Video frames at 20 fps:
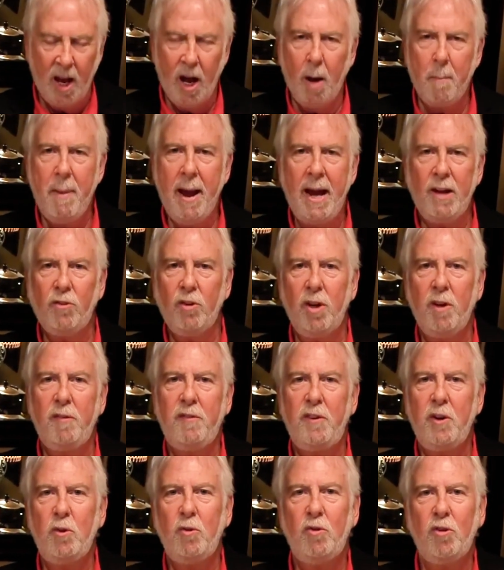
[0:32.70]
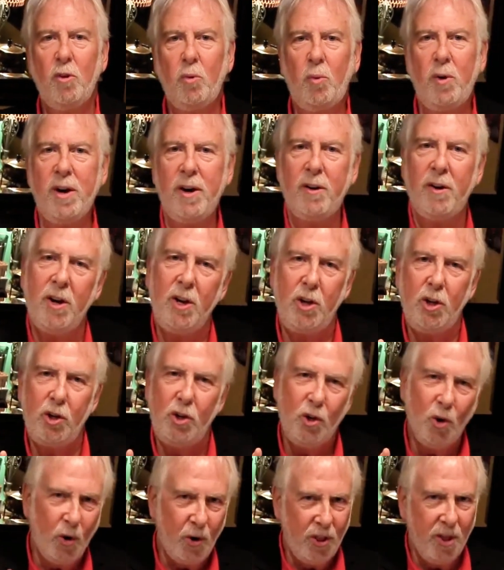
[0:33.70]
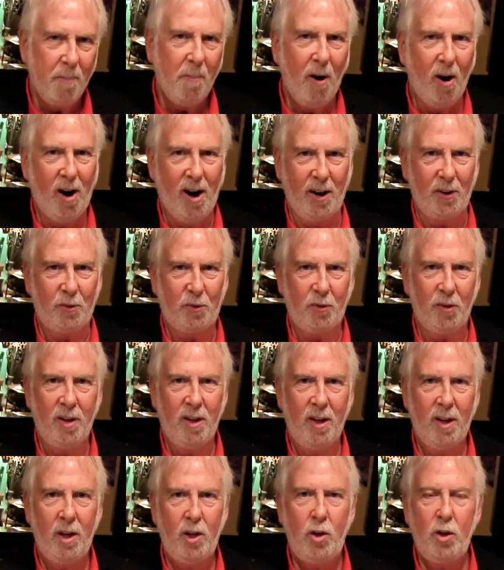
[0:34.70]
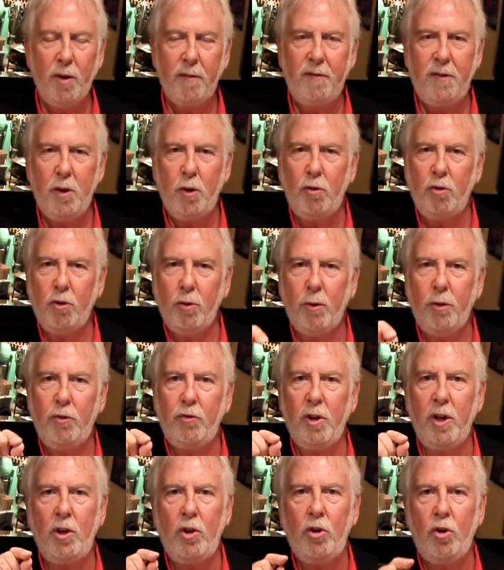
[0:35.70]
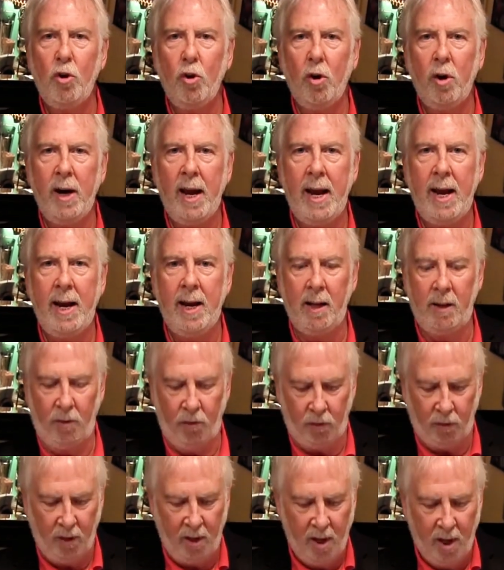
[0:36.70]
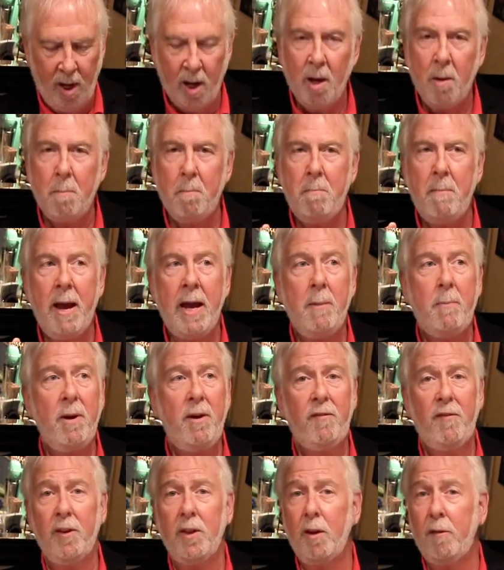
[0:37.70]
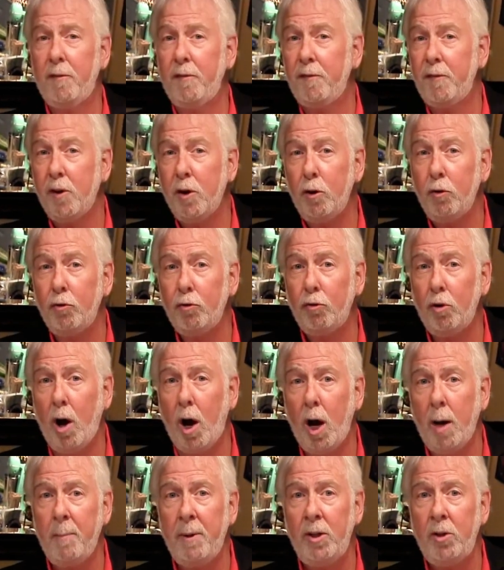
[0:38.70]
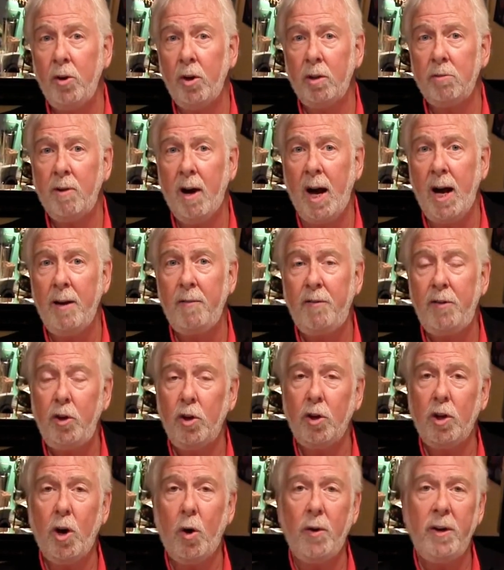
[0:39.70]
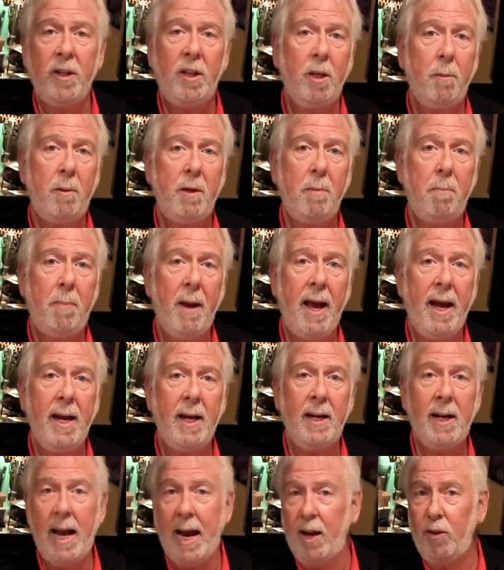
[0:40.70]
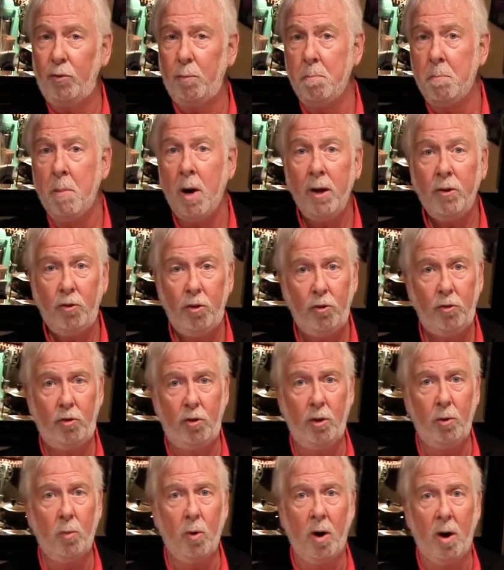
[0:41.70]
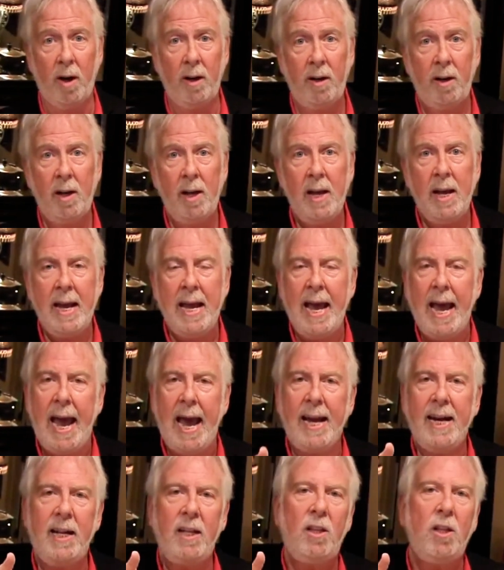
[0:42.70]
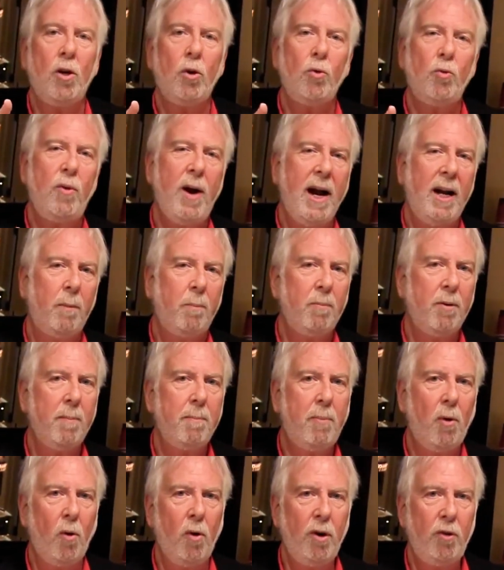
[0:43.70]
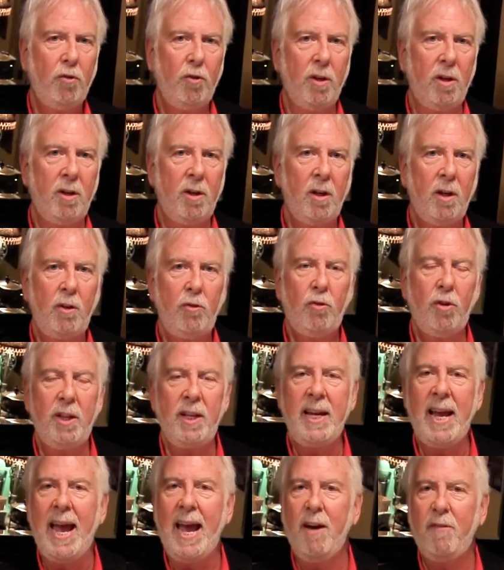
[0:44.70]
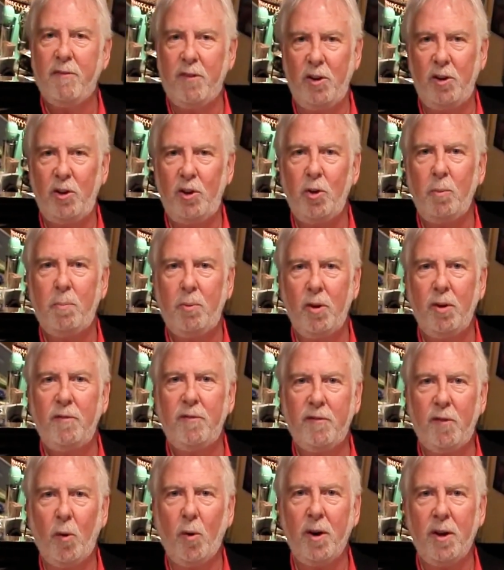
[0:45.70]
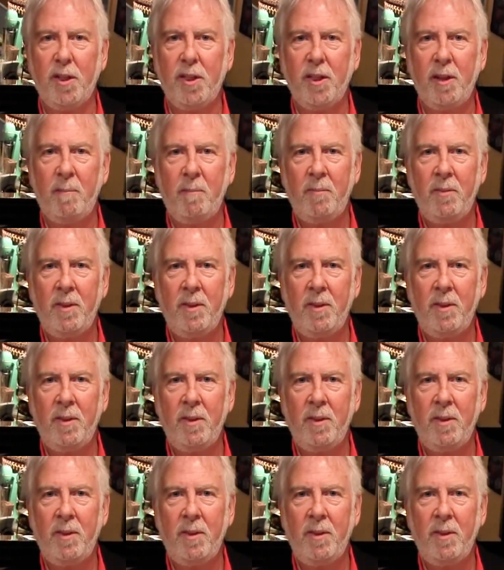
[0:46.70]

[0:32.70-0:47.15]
Imagine a future where you're the boss. Your future is in your hands. Maybe for the first time in your life, you're going to be paid as much as you want and in direct proportion to the effort you put forth.